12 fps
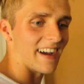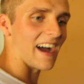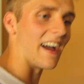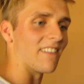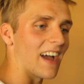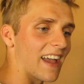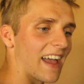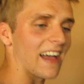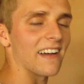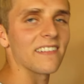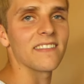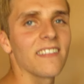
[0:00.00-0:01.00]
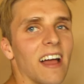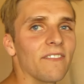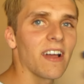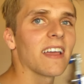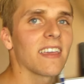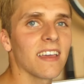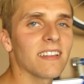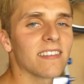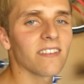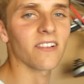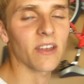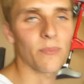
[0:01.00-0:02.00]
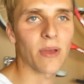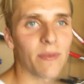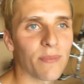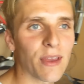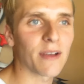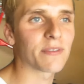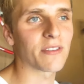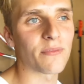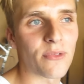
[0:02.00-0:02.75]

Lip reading: I might get someone to pick me up some